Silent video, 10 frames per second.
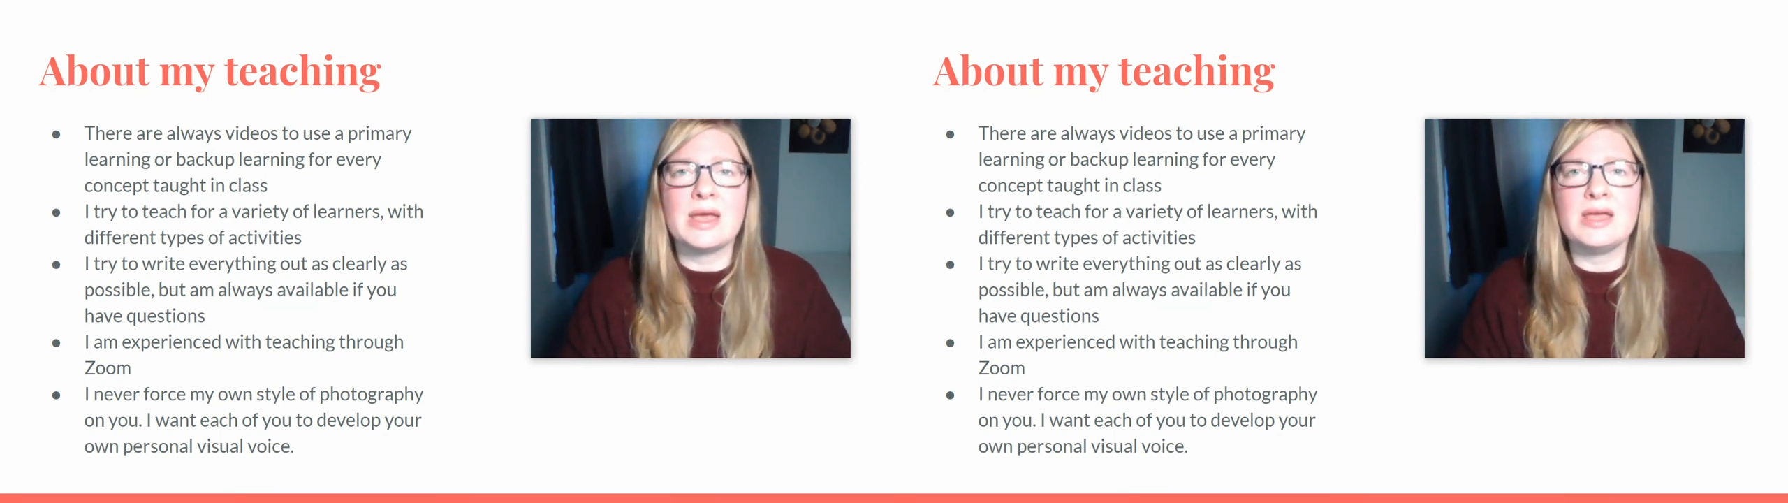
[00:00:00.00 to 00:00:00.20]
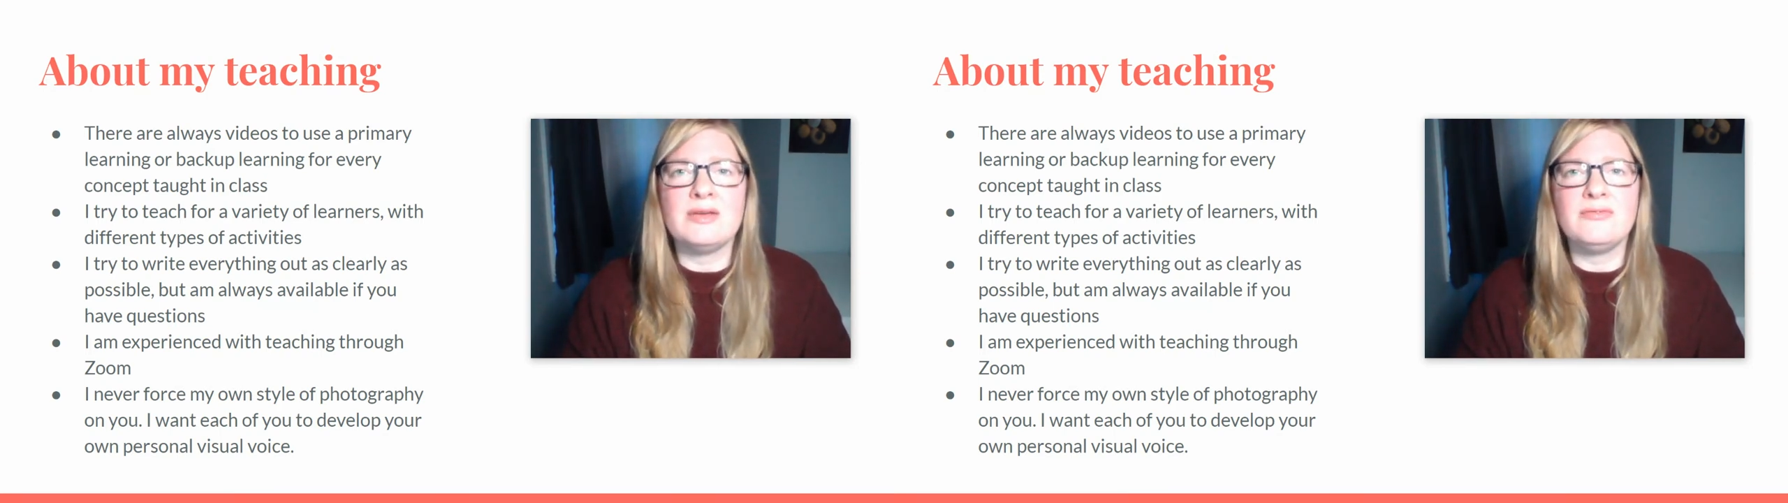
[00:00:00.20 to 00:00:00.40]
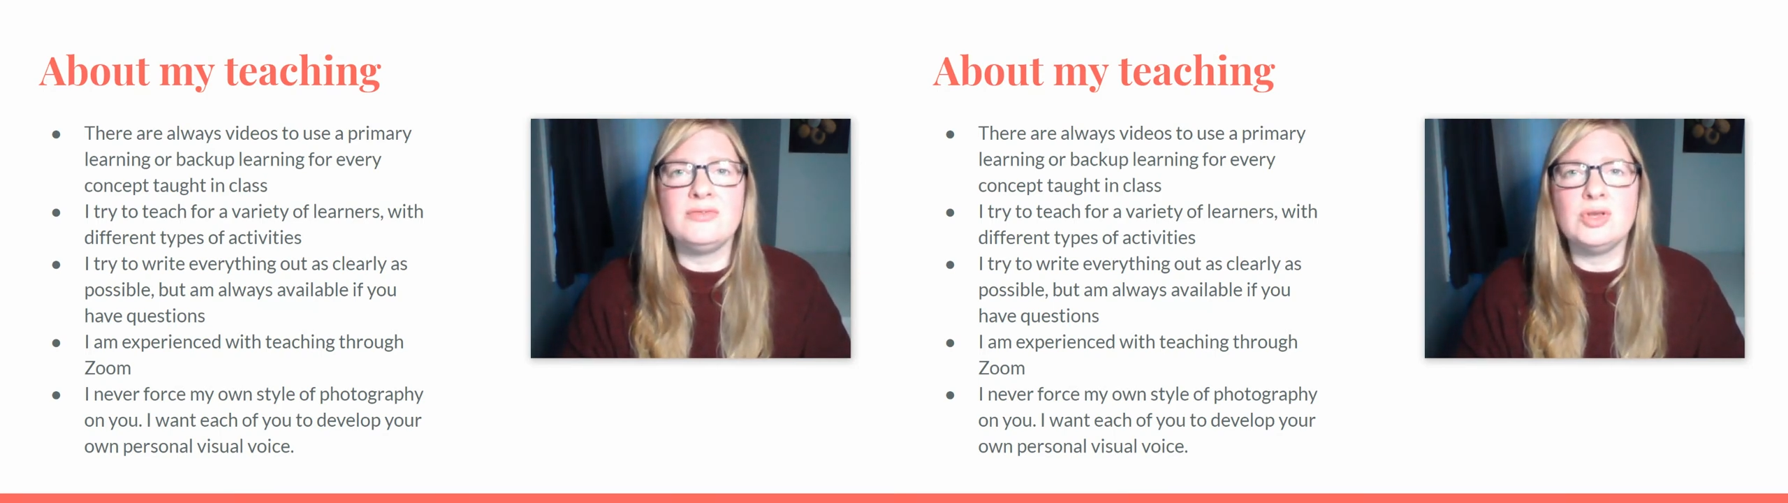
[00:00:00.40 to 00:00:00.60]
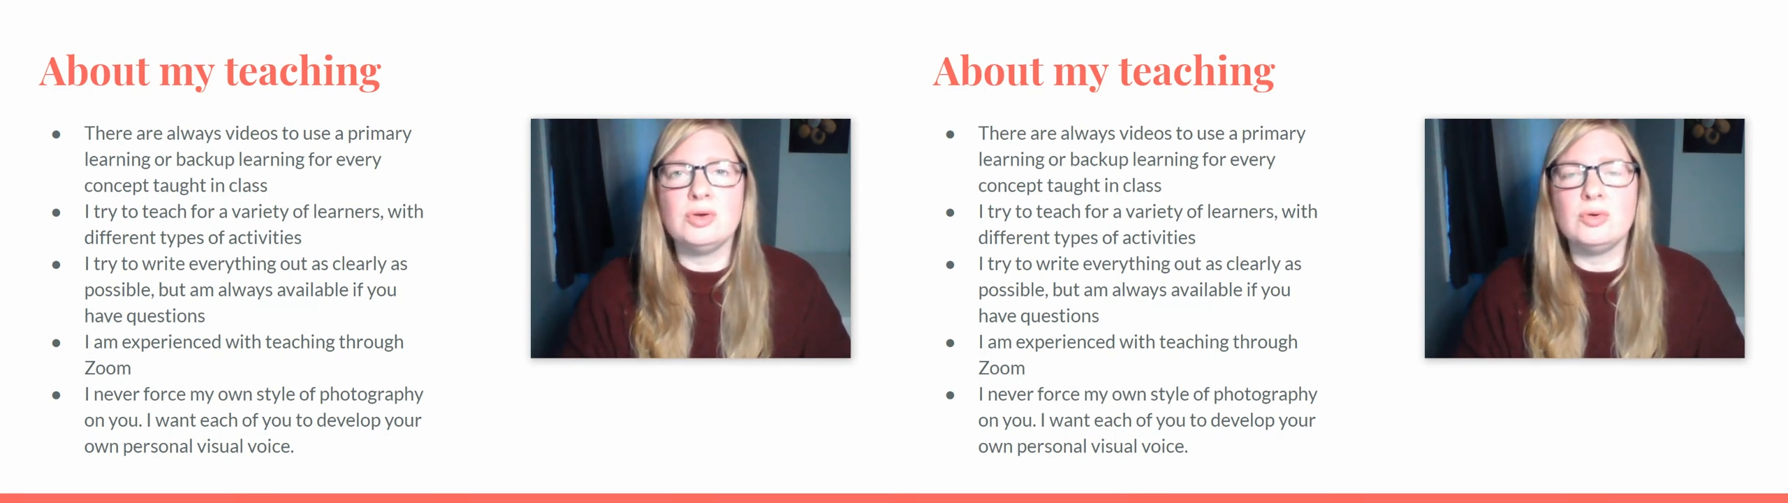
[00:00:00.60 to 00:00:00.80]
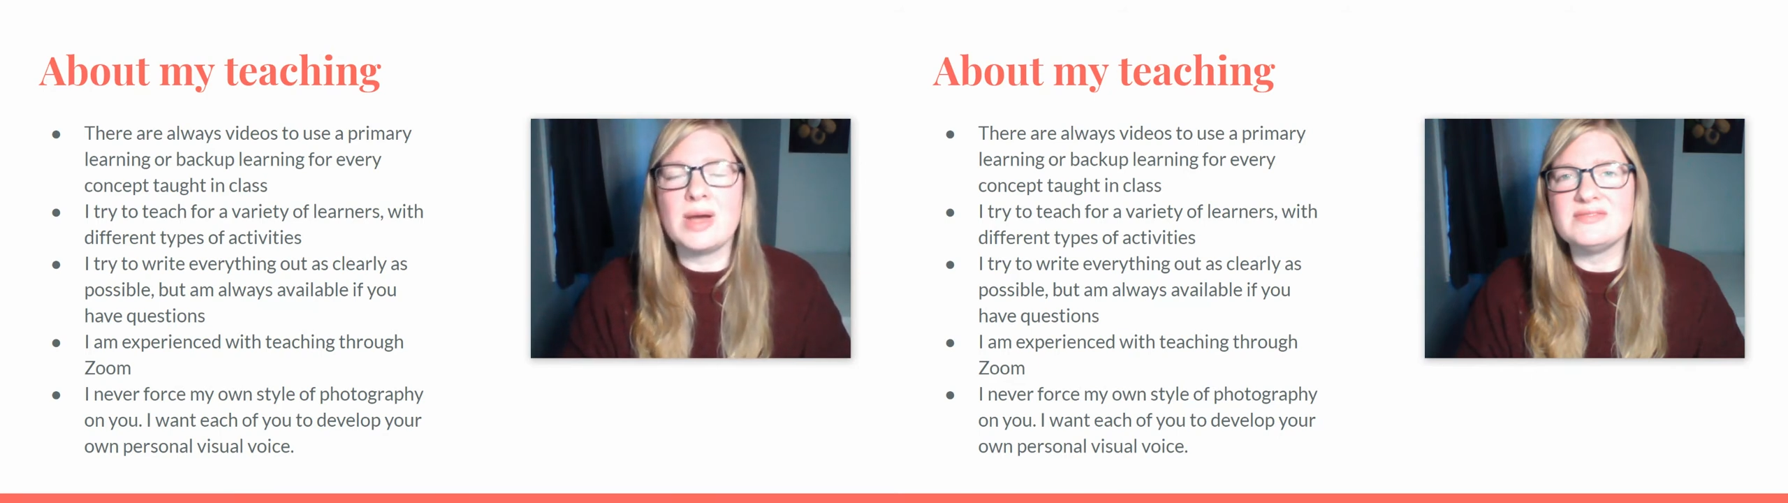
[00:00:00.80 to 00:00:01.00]
if
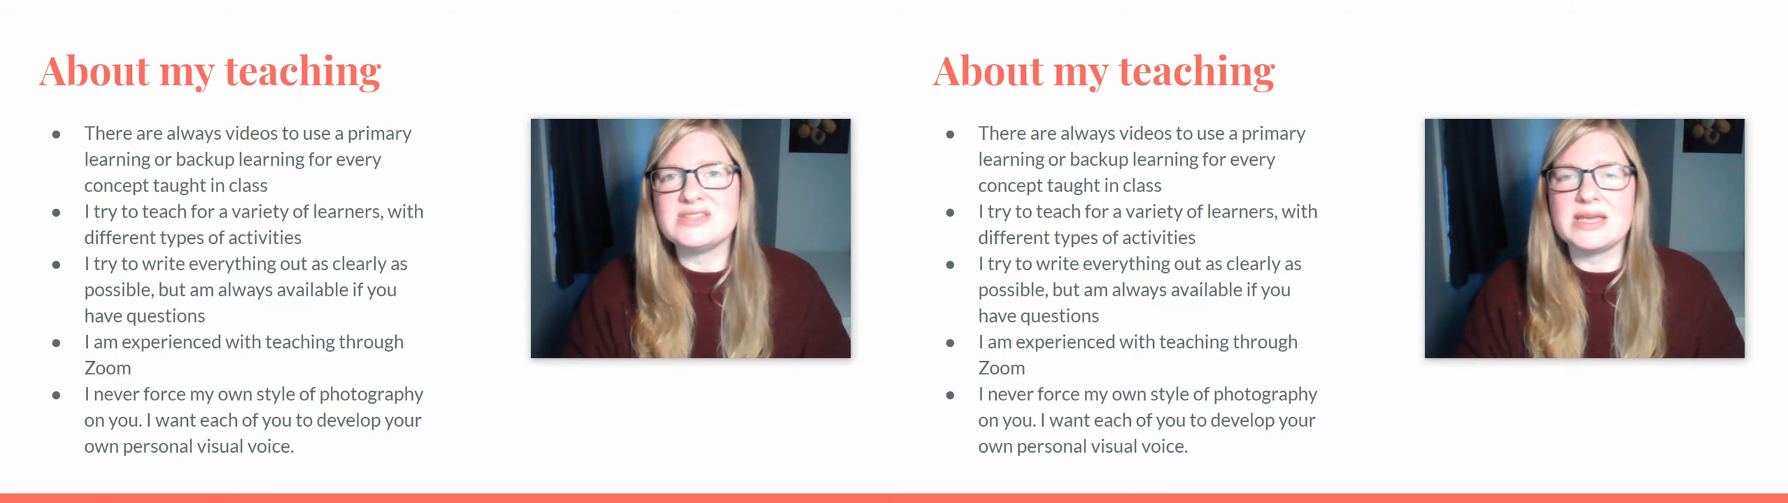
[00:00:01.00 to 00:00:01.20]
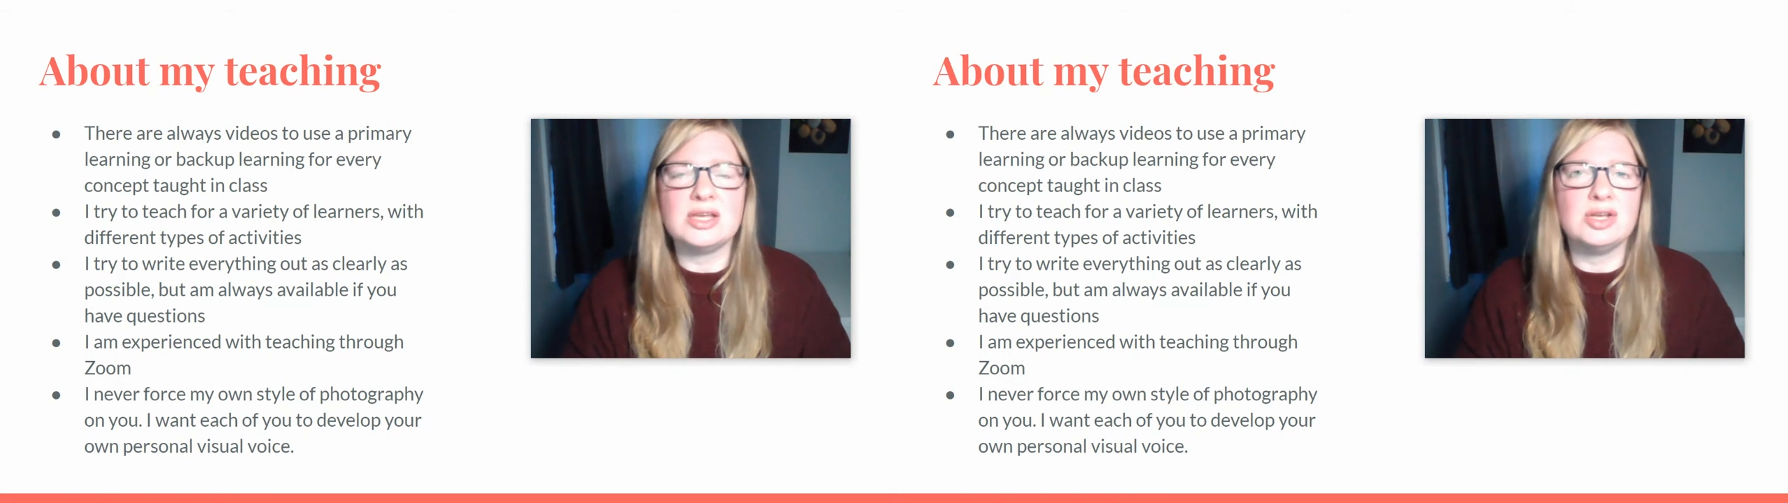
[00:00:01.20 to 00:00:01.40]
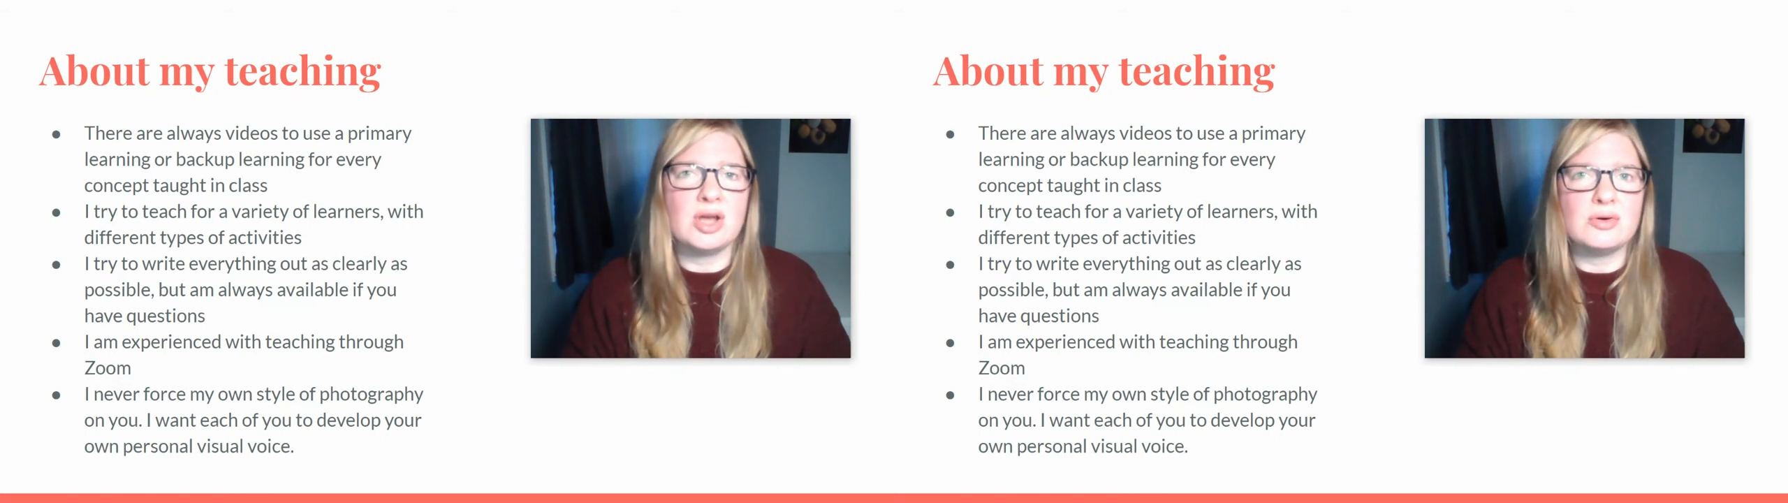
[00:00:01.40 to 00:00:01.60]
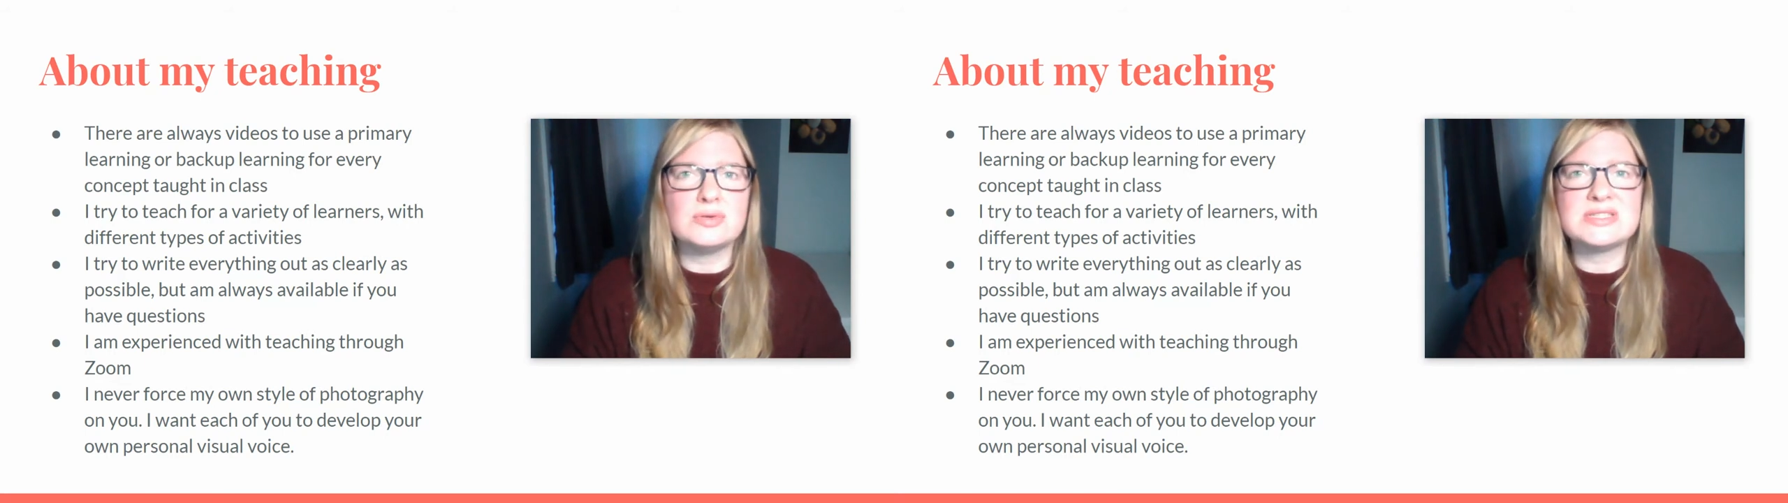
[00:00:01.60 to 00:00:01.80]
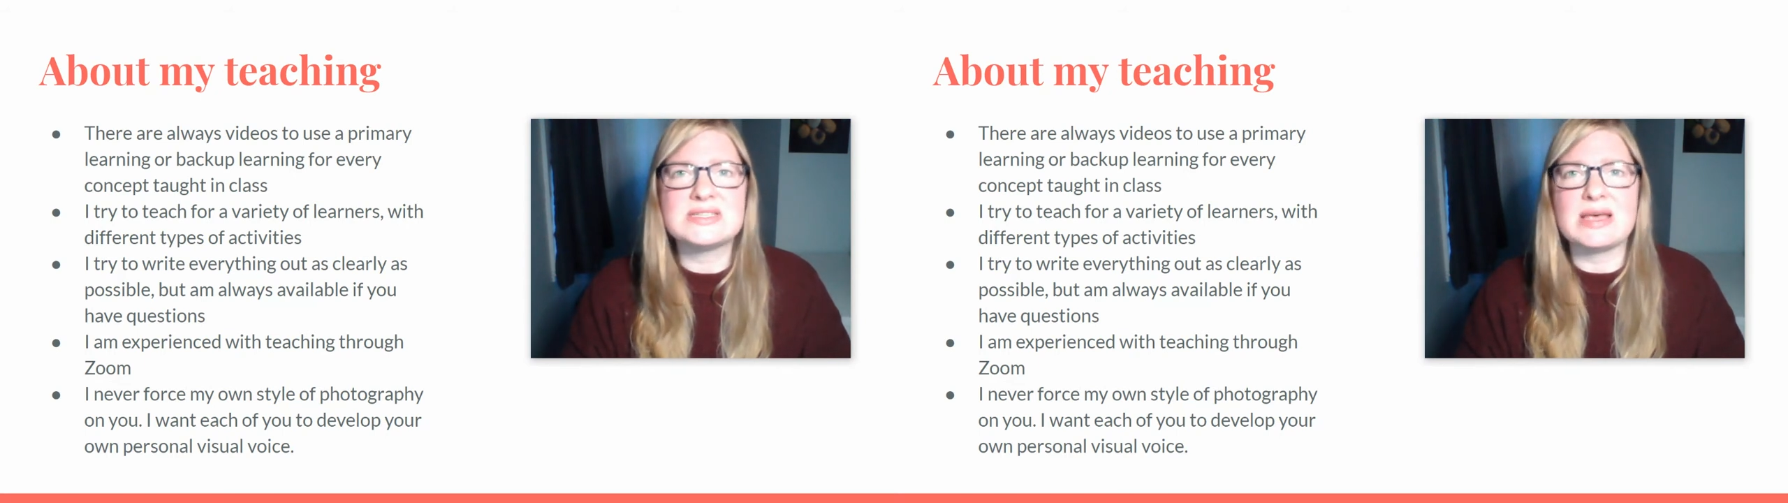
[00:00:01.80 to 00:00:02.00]
you have taken
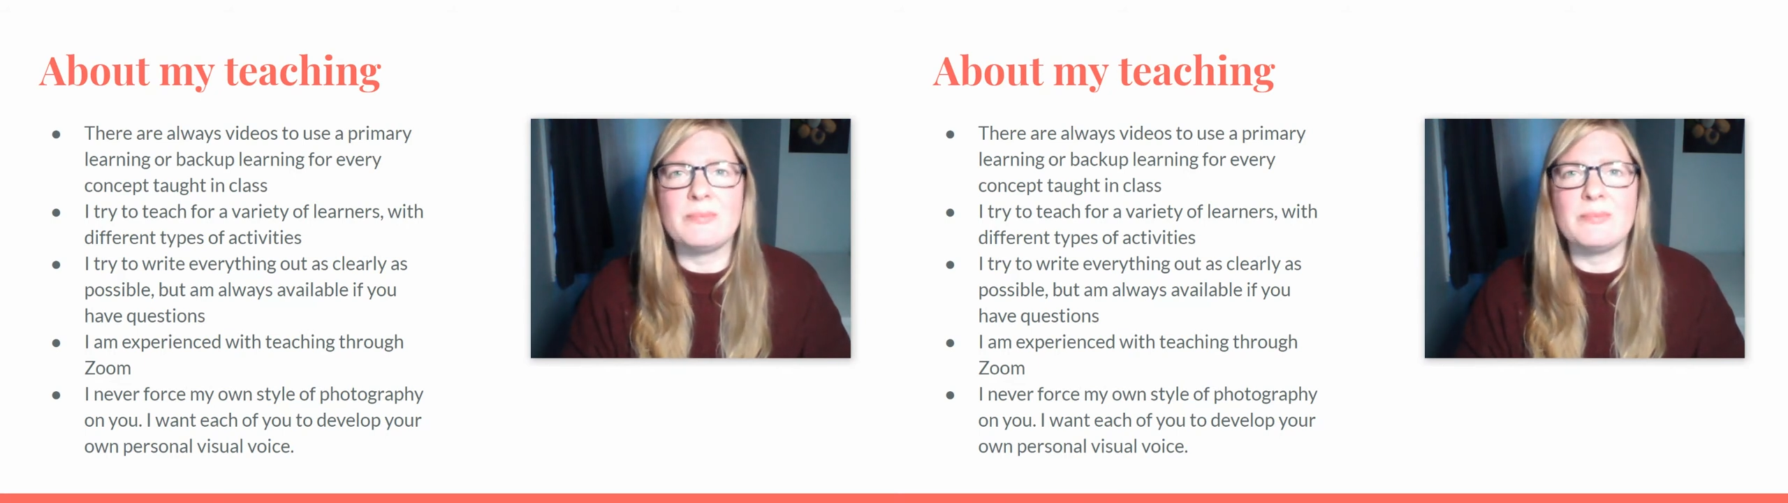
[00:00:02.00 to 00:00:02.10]
notes,